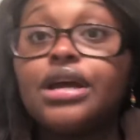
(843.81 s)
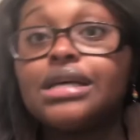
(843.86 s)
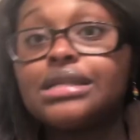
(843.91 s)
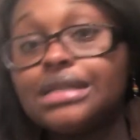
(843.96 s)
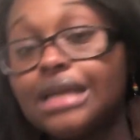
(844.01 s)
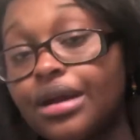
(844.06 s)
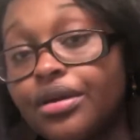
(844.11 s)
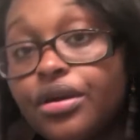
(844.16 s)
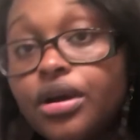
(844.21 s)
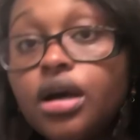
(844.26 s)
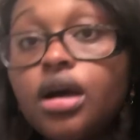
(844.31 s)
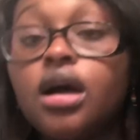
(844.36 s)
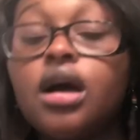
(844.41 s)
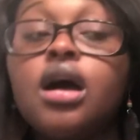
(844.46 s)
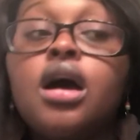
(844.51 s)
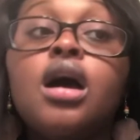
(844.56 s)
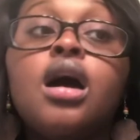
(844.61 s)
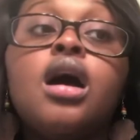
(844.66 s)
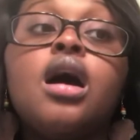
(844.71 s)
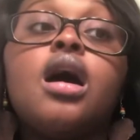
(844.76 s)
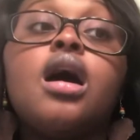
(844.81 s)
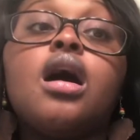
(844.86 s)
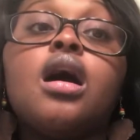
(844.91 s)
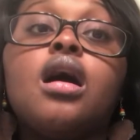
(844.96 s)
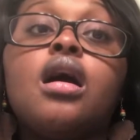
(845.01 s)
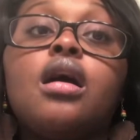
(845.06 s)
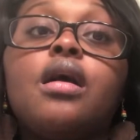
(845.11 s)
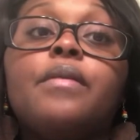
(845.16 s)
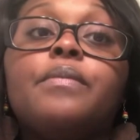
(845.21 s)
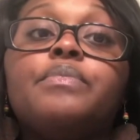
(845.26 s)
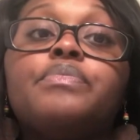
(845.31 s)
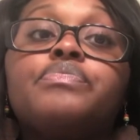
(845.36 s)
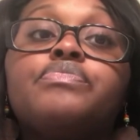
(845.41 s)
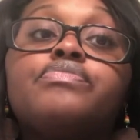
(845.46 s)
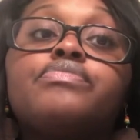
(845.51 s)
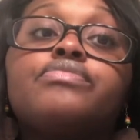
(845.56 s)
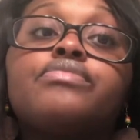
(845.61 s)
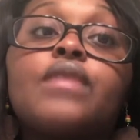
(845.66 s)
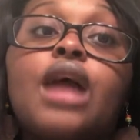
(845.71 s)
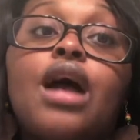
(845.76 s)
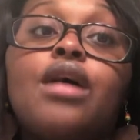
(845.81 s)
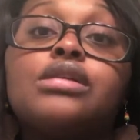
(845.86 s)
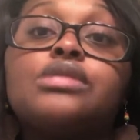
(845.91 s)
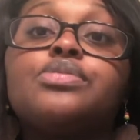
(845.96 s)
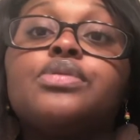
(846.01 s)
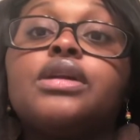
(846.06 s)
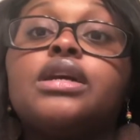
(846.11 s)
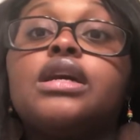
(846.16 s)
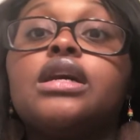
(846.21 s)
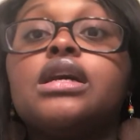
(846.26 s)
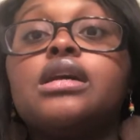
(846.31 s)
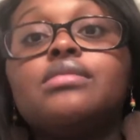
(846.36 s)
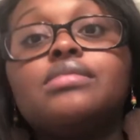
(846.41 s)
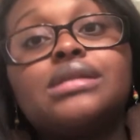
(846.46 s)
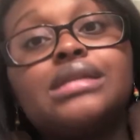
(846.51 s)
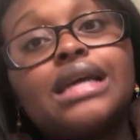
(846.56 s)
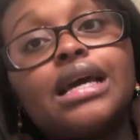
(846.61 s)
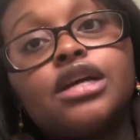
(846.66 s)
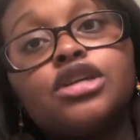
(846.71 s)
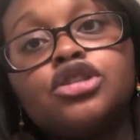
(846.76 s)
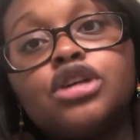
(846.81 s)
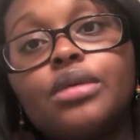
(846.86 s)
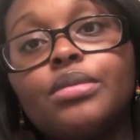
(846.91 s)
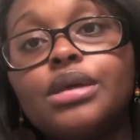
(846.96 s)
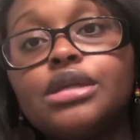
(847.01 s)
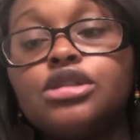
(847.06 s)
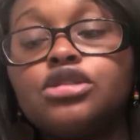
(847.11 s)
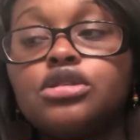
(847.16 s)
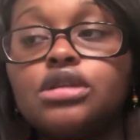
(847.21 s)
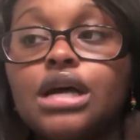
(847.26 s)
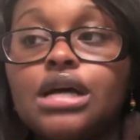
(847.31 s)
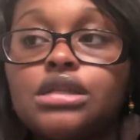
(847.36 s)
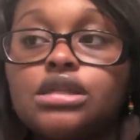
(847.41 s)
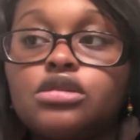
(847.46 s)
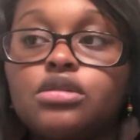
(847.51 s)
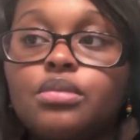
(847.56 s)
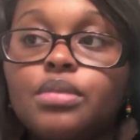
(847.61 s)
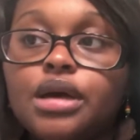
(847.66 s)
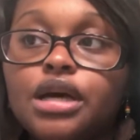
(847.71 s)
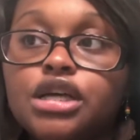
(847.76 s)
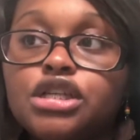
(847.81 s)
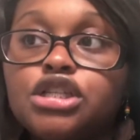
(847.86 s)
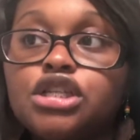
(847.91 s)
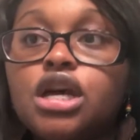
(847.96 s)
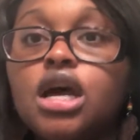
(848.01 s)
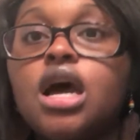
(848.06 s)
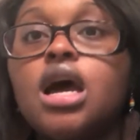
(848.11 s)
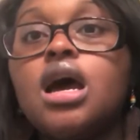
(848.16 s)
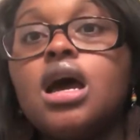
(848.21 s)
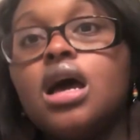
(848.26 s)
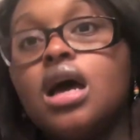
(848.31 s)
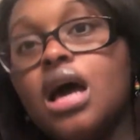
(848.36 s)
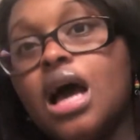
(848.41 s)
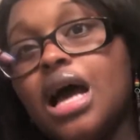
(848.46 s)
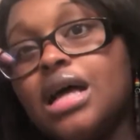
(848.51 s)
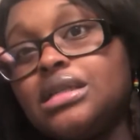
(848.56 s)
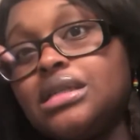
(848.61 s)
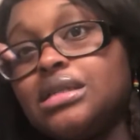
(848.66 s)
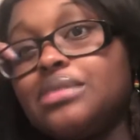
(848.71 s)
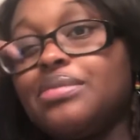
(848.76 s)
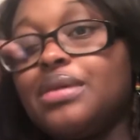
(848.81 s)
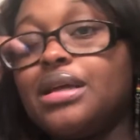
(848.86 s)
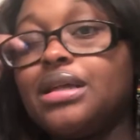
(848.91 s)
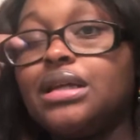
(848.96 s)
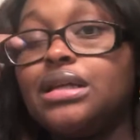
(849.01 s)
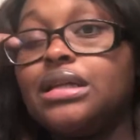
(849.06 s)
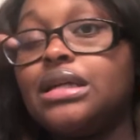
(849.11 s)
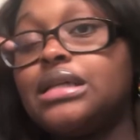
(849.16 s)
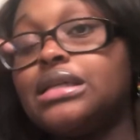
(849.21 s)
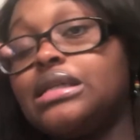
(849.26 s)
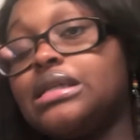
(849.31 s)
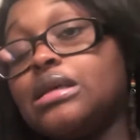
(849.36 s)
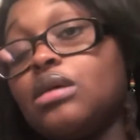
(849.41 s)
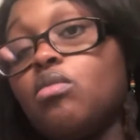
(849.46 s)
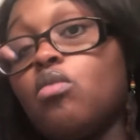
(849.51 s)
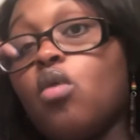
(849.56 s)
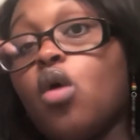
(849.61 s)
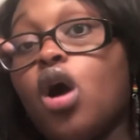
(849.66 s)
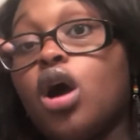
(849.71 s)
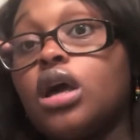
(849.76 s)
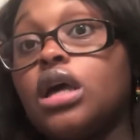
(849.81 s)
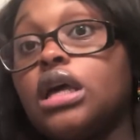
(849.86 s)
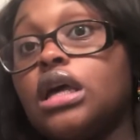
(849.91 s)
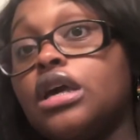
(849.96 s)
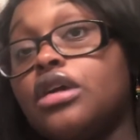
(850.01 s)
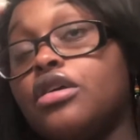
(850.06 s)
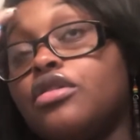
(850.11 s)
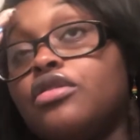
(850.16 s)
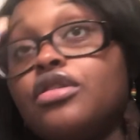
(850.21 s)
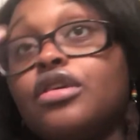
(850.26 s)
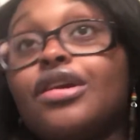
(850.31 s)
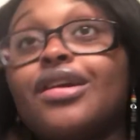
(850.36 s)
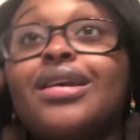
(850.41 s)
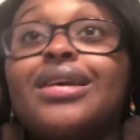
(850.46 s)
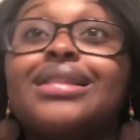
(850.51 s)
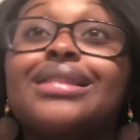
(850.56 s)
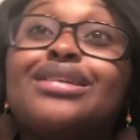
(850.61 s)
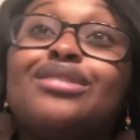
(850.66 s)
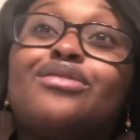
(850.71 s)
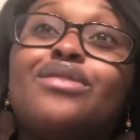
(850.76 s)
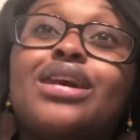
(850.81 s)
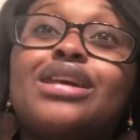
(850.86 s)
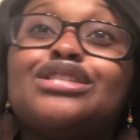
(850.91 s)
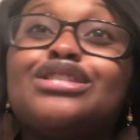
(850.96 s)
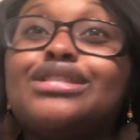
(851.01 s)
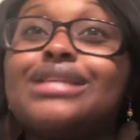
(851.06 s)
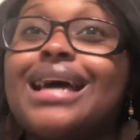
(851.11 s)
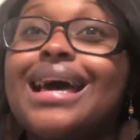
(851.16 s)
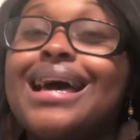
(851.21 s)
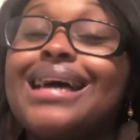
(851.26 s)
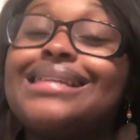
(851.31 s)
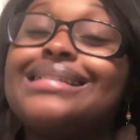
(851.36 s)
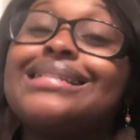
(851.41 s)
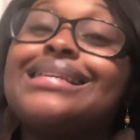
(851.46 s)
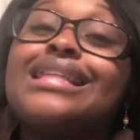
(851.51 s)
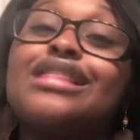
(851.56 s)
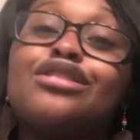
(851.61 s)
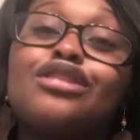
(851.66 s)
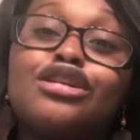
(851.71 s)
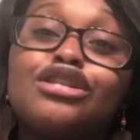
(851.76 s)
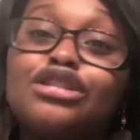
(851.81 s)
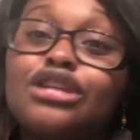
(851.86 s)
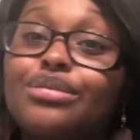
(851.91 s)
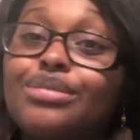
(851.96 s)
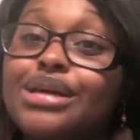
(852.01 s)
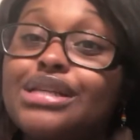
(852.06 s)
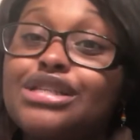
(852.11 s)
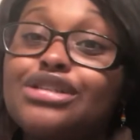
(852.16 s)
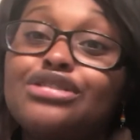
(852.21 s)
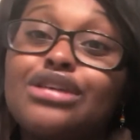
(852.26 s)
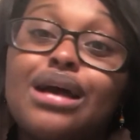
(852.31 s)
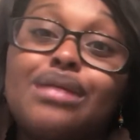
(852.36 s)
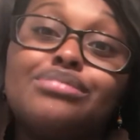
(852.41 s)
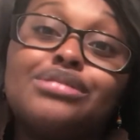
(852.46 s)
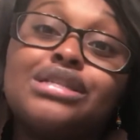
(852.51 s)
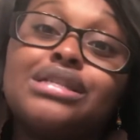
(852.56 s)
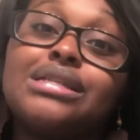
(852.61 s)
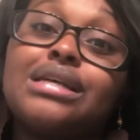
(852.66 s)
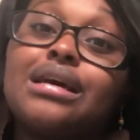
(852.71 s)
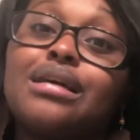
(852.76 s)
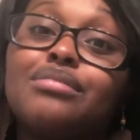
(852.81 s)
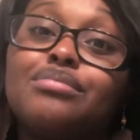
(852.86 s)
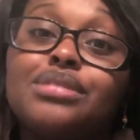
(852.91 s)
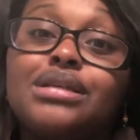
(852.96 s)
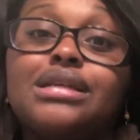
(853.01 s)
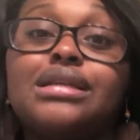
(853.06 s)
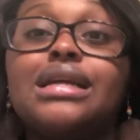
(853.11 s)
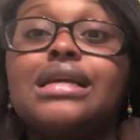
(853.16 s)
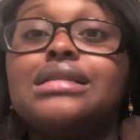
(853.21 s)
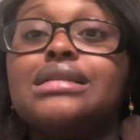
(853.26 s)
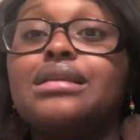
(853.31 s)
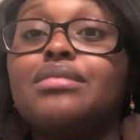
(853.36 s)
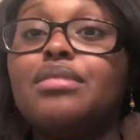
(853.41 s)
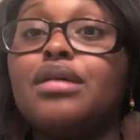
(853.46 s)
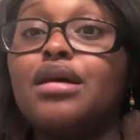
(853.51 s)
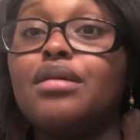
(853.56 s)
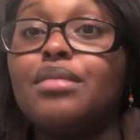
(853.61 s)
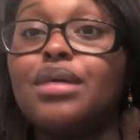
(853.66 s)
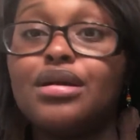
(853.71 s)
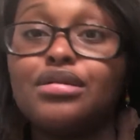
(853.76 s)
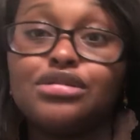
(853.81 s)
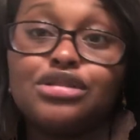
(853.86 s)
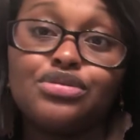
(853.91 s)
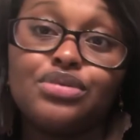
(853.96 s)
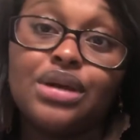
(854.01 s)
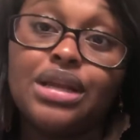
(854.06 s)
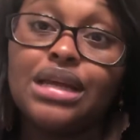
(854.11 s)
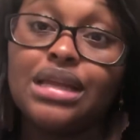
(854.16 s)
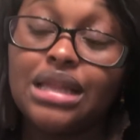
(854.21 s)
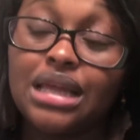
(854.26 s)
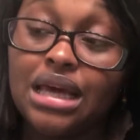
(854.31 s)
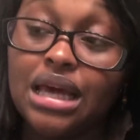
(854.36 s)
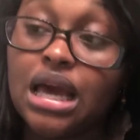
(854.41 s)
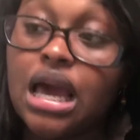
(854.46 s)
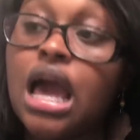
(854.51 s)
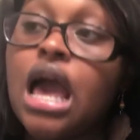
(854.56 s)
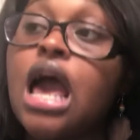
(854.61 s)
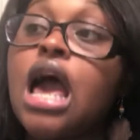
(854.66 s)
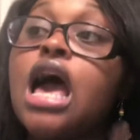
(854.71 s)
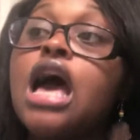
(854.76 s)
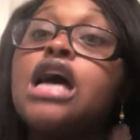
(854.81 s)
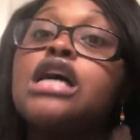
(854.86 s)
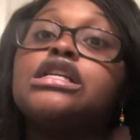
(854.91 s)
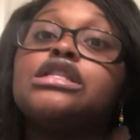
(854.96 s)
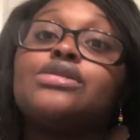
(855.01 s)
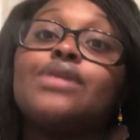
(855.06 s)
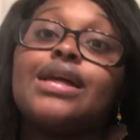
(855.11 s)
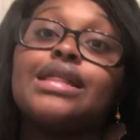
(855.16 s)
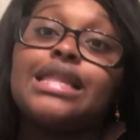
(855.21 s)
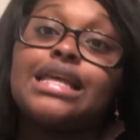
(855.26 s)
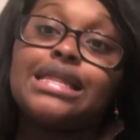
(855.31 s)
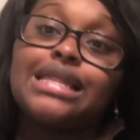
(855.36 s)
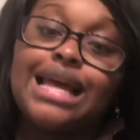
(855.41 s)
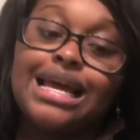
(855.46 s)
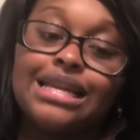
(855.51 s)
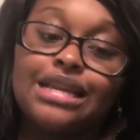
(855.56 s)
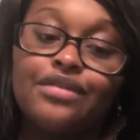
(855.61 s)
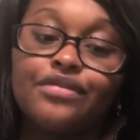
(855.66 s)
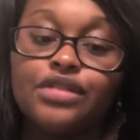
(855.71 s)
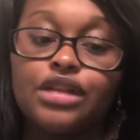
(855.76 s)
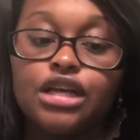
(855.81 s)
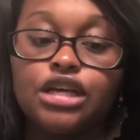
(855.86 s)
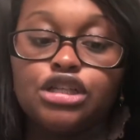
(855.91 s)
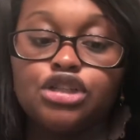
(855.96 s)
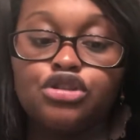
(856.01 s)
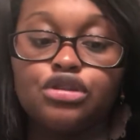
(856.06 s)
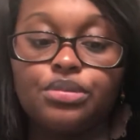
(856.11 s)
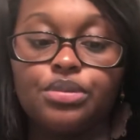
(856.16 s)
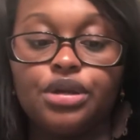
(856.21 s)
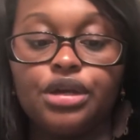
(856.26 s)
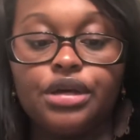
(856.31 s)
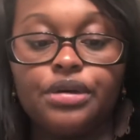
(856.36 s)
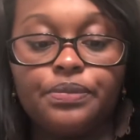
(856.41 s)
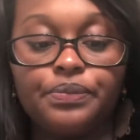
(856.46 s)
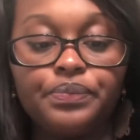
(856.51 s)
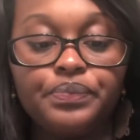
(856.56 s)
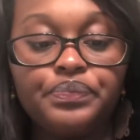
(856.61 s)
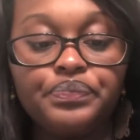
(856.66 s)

etc. I was pretty good. Second trimester, not so much. I just mainly did some walking here and there, a little exercise. Third trimester, I'm just a complete lazy bum. I don't do anything. So I think that definitely contributed.